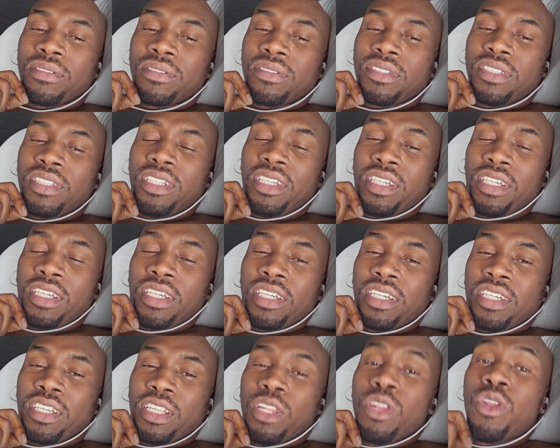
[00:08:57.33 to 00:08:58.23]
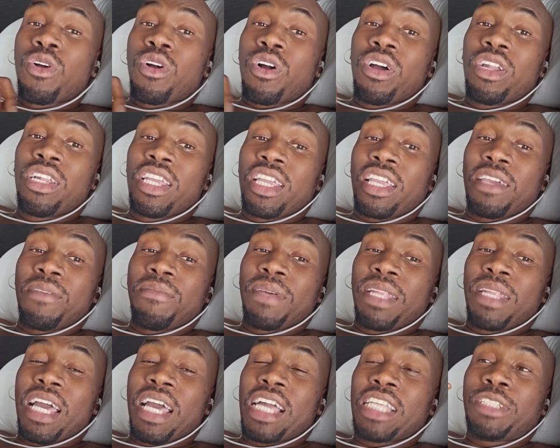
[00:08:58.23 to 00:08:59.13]
Eh? Look how Nicki
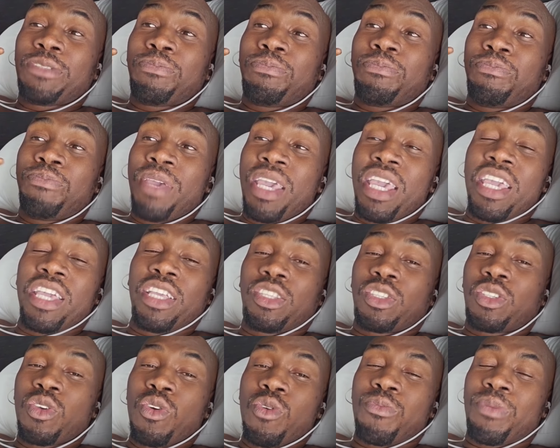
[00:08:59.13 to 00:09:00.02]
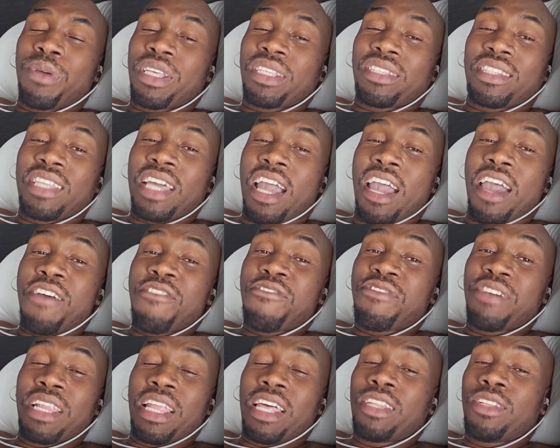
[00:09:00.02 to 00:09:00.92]
Minaj, big superstar, and
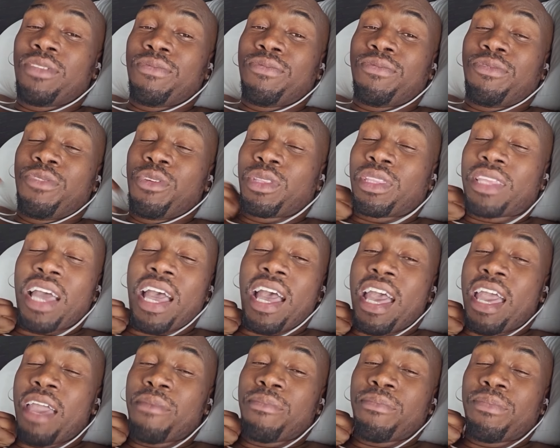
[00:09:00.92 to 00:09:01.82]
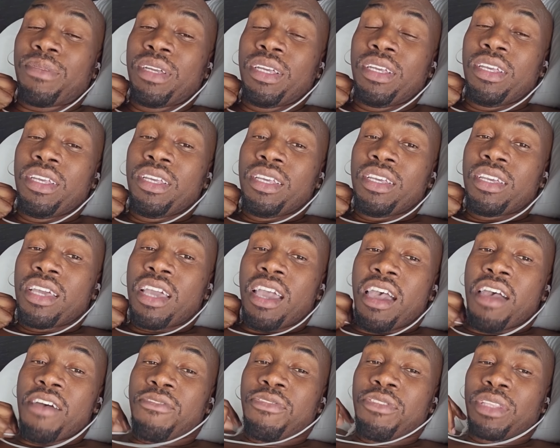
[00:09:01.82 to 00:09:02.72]
follow Foota hype.
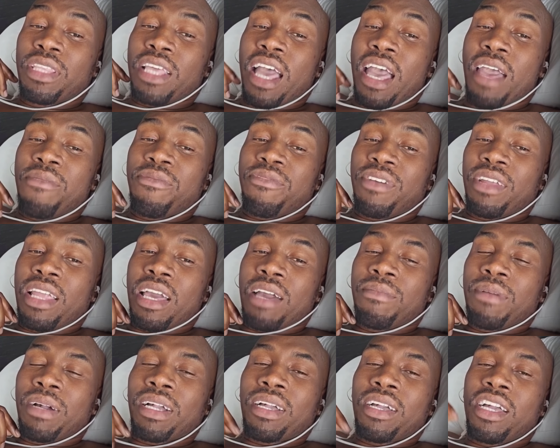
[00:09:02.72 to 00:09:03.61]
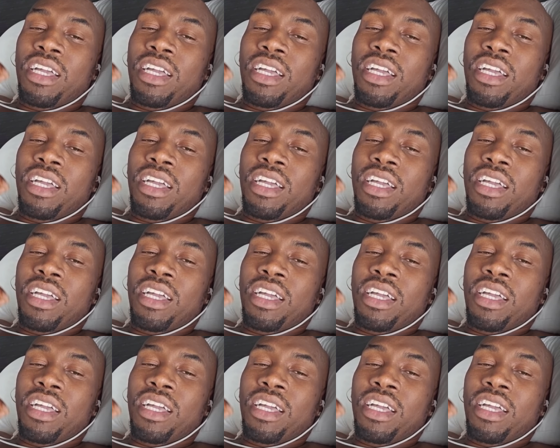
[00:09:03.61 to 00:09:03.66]
And Foota hype follow her.